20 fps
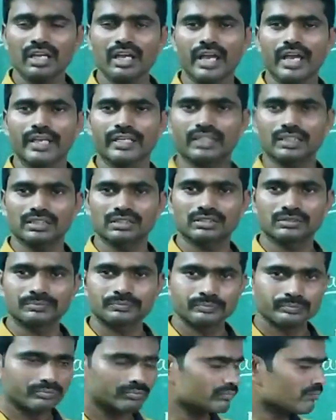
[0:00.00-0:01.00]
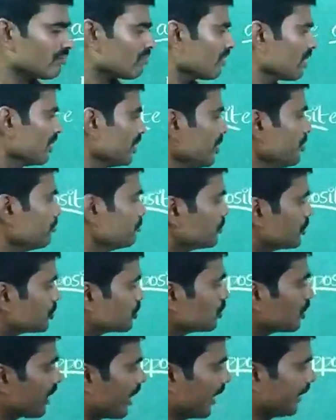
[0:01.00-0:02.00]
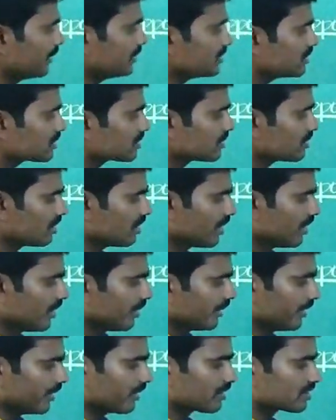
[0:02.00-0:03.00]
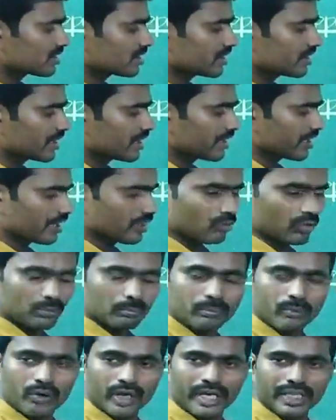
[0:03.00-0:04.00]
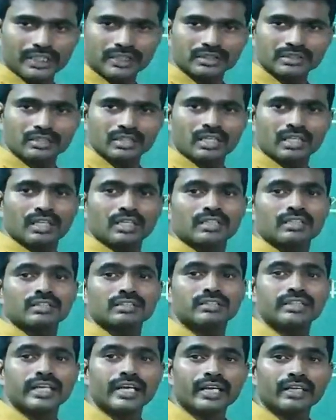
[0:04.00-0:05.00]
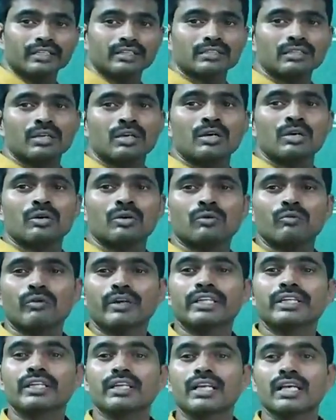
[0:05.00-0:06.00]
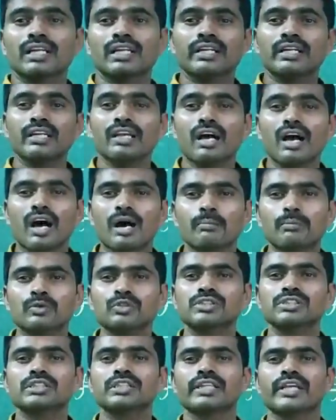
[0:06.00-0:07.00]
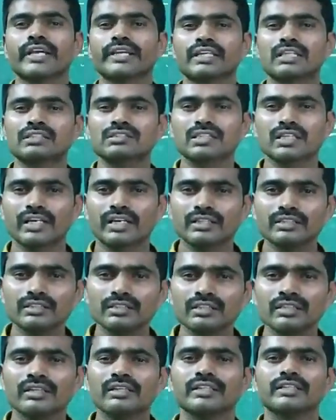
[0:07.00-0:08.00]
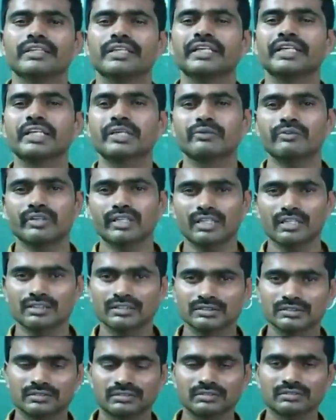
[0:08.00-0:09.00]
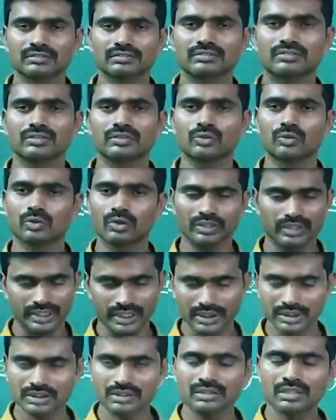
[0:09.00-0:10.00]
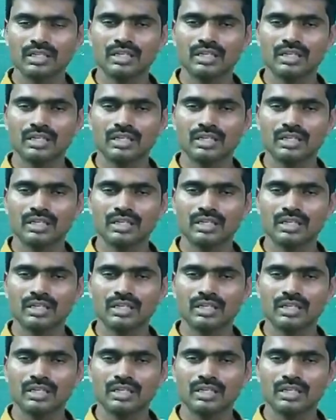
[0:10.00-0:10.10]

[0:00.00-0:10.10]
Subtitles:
angles. If two lines intersect at a one point, then vertically opposite angles are equal. Note that